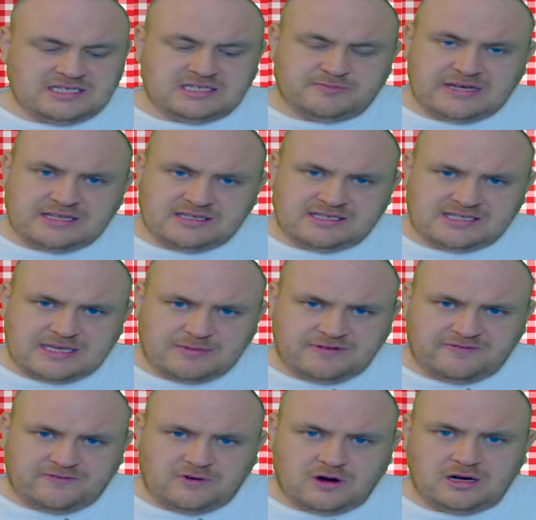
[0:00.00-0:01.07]
It's been
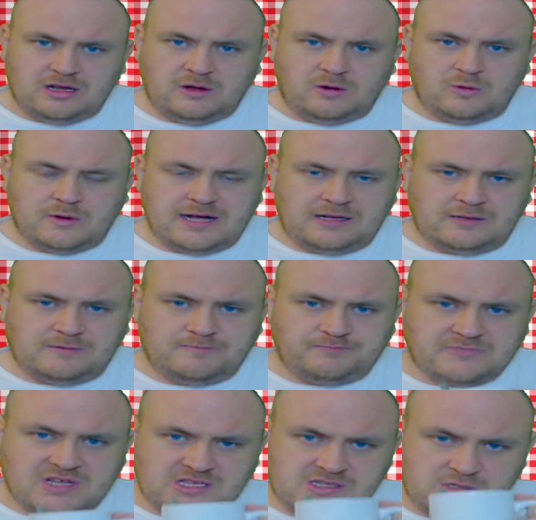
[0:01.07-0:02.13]
seeping for a little while.
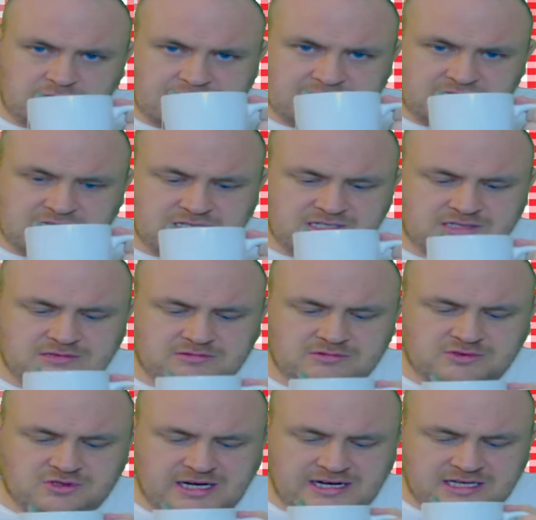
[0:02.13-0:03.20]
So let's just
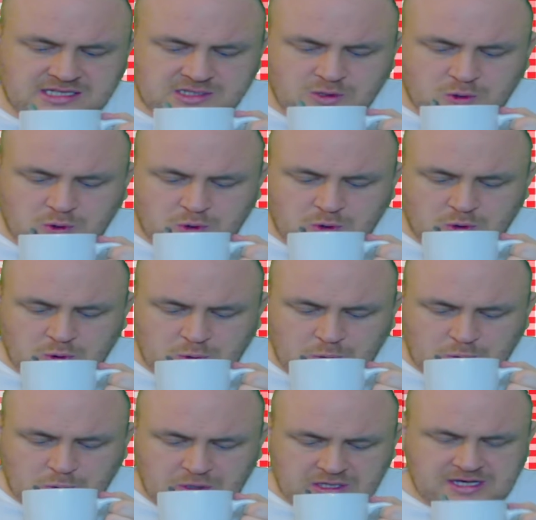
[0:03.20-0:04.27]
try this.
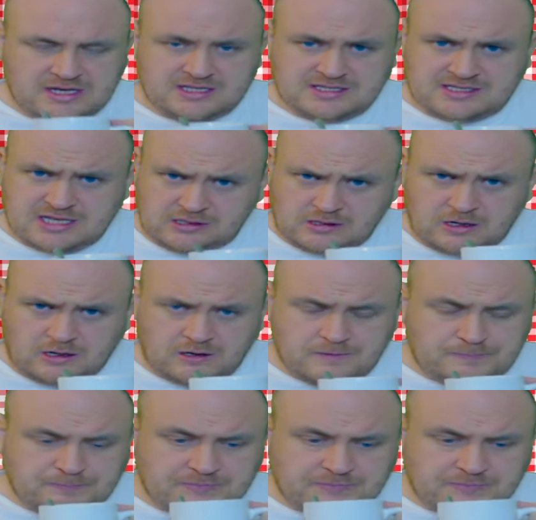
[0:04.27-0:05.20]
Still hot.